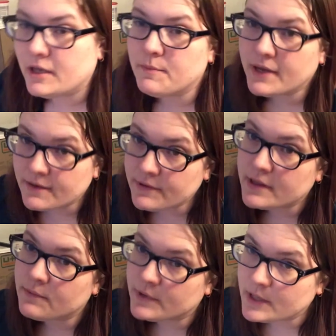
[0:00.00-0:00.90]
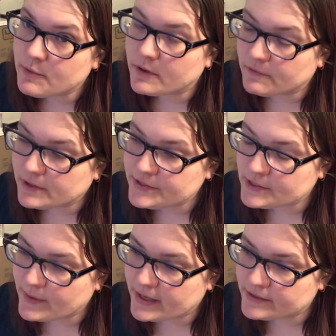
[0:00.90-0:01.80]
keeping everything really perfectly
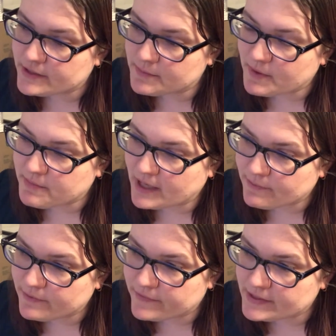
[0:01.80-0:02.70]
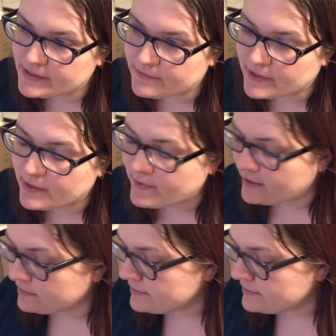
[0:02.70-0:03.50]
square so that my plywood fits in really well,